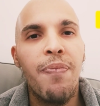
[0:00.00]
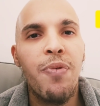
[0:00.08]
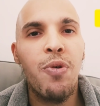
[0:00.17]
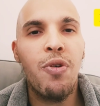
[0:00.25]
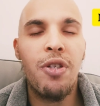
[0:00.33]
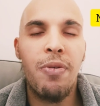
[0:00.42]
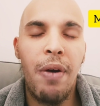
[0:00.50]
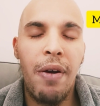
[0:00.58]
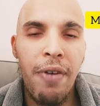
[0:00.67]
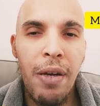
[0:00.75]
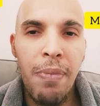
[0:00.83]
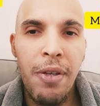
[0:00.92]
talking to my
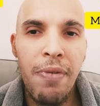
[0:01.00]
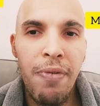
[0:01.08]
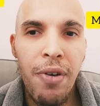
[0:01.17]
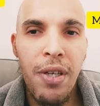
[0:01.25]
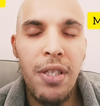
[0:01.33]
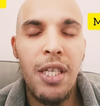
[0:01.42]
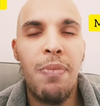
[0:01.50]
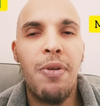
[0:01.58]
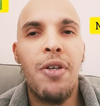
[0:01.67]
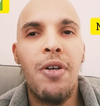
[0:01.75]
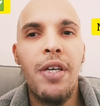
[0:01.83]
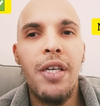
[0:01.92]
family and friends to keep me
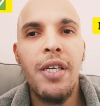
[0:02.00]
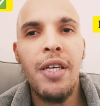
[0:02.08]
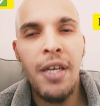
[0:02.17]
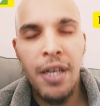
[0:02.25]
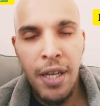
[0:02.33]
going,